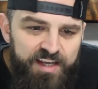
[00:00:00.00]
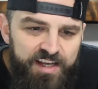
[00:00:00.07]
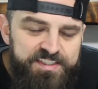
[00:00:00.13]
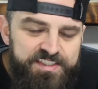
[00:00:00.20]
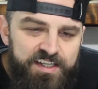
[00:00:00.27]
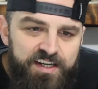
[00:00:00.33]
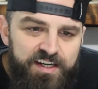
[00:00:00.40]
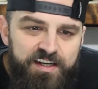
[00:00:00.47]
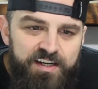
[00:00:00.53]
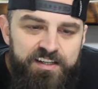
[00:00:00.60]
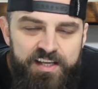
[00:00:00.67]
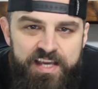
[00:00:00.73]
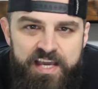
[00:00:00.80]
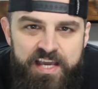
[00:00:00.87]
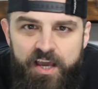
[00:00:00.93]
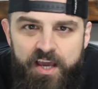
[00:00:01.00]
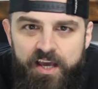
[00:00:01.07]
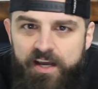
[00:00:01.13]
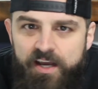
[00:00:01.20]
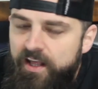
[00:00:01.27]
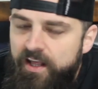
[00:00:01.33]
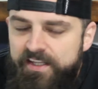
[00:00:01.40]
it's like
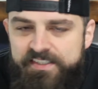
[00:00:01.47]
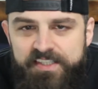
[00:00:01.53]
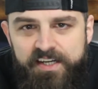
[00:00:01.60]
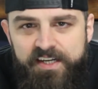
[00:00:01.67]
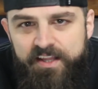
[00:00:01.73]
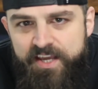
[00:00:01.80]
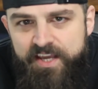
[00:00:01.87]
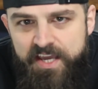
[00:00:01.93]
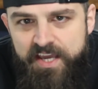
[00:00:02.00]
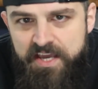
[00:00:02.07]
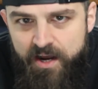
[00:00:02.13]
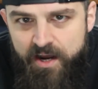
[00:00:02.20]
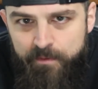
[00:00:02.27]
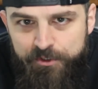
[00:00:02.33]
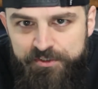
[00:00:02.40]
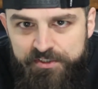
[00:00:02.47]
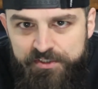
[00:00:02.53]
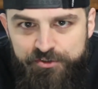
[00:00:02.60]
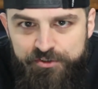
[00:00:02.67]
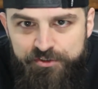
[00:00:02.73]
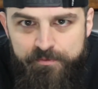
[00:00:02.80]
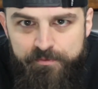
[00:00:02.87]
I said, I think e-commerce
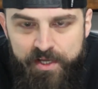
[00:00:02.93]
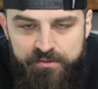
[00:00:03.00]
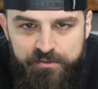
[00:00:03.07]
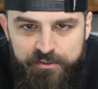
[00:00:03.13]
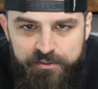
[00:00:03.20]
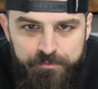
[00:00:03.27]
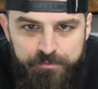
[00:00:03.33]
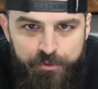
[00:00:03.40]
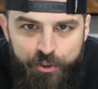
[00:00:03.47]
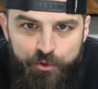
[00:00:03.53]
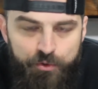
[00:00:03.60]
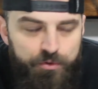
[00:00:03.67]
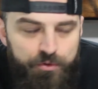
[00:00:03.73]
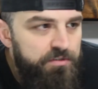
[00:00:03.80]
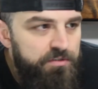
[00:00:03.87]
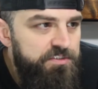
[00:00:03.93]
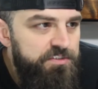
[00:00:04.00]
is just about to explode.